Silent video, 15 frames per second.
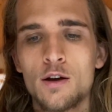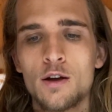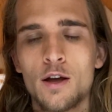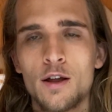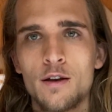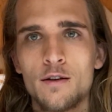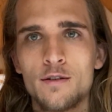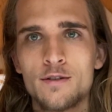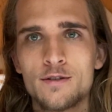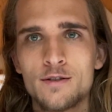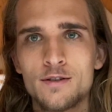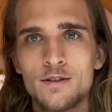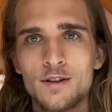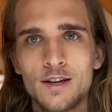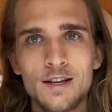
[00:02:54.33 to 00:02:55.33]
And
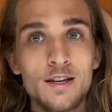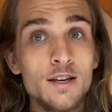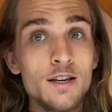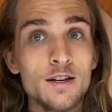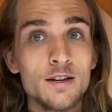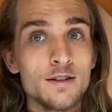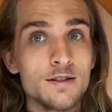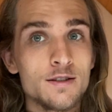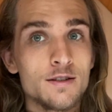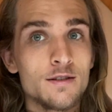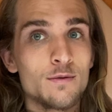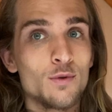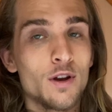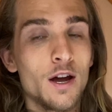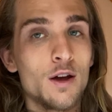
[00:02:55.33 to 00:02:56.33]
the key is,
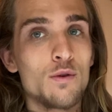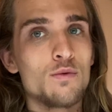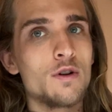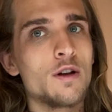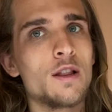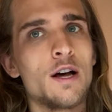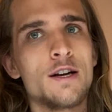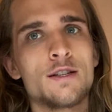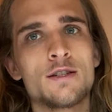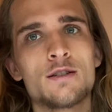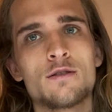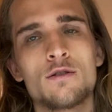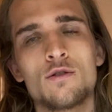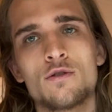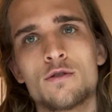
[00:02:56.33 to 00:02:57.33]
what I
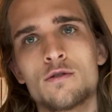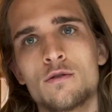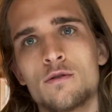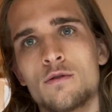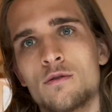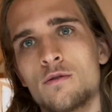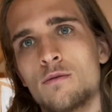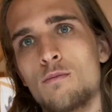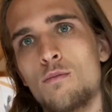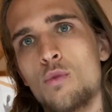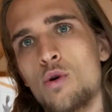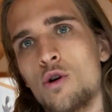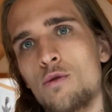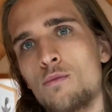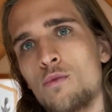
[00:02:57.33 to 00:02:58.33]
realize also
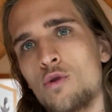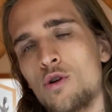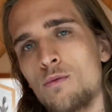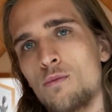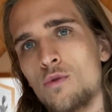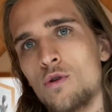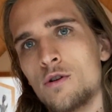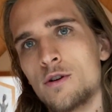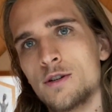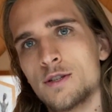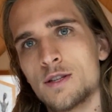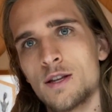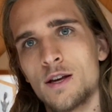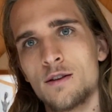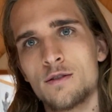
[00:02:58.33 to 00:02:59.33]
more and more and more, is
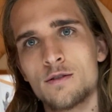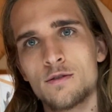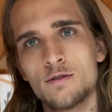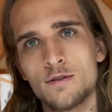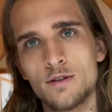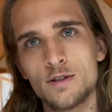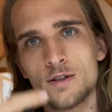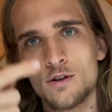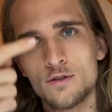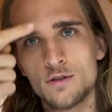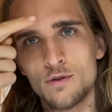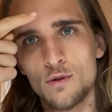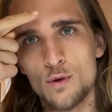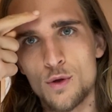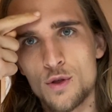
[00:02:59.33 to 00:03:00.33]
that this is
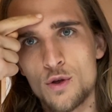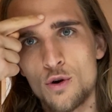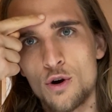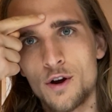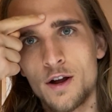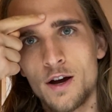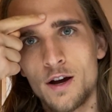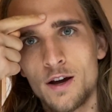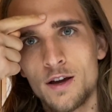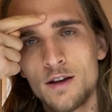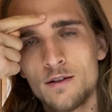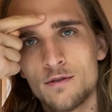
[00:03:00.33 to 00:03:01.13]
also the third eye,